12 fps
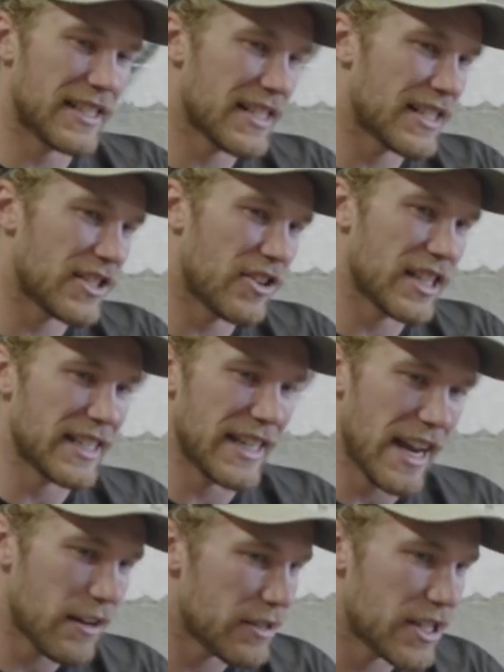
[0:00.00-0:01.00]
Since it's already
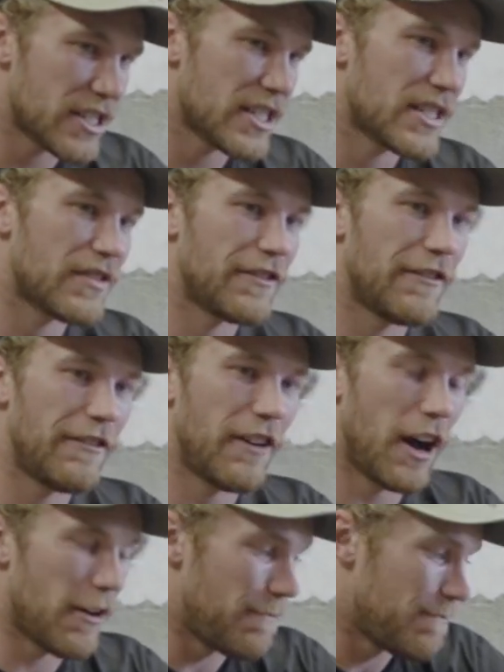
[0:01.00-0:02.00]
damaged is
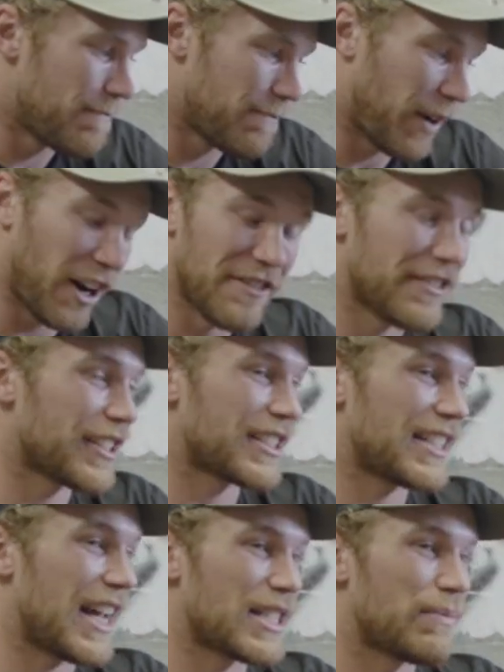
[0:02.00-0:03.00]
a
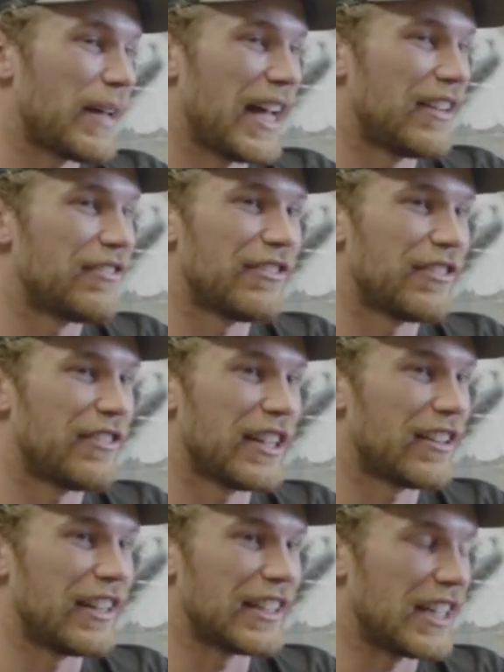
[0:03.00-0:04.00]
perfect test bed for figuring